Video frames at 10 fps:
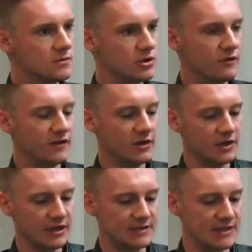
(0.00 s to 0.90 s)
Yeah. Do you have any
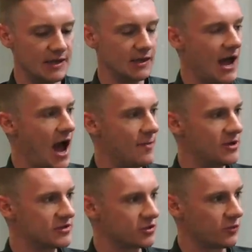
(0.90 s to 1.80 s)
like daily
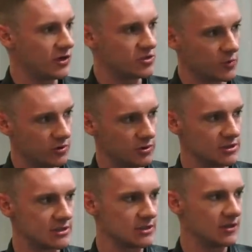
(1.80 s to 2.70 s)
habits or
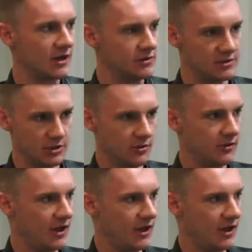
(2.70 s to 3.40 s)
rituals that you do